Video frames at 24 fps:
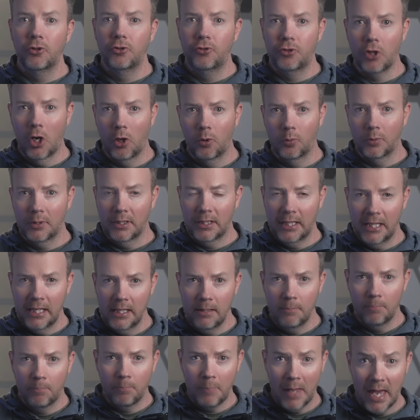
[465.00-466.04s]
don't
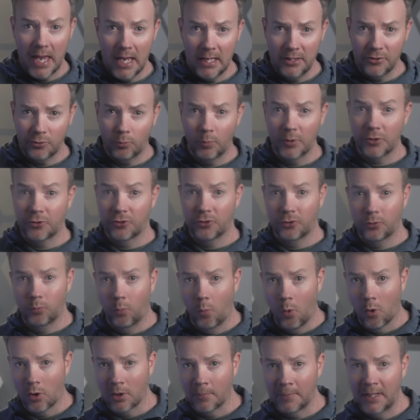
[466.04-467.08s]
keep pace with
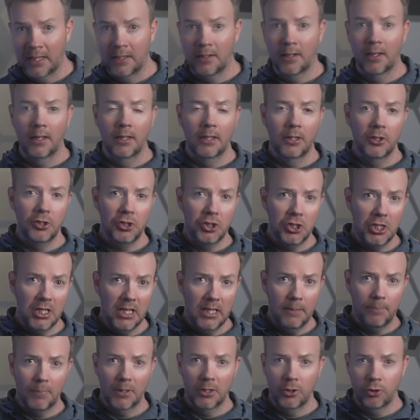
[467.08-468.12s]
swarming,
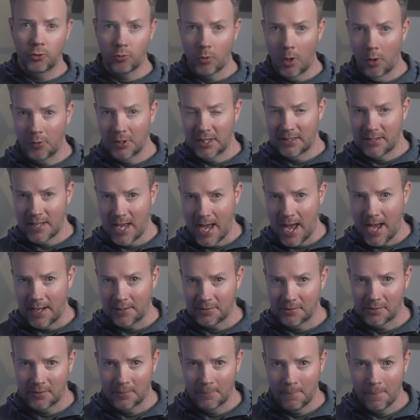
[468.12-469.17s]
cheap drone
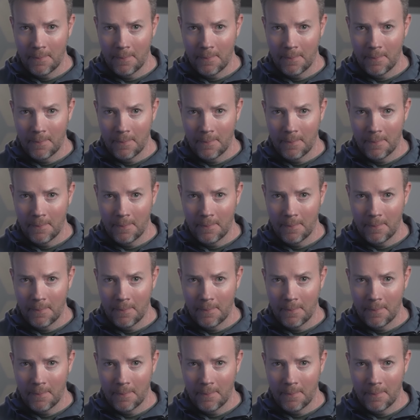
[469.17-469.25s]
attacks.